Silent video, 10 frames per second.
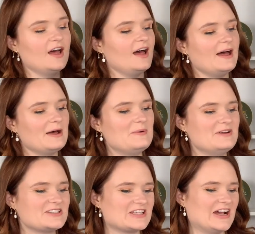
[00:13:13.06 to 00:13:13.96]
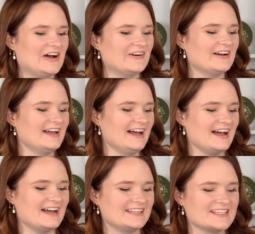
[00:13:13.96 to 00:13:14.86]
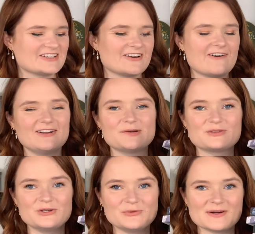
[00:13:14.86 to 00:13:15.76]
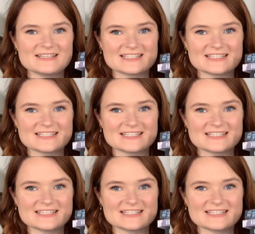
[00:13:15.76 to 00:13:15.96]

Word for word: Um, so uh, these are all of the new ones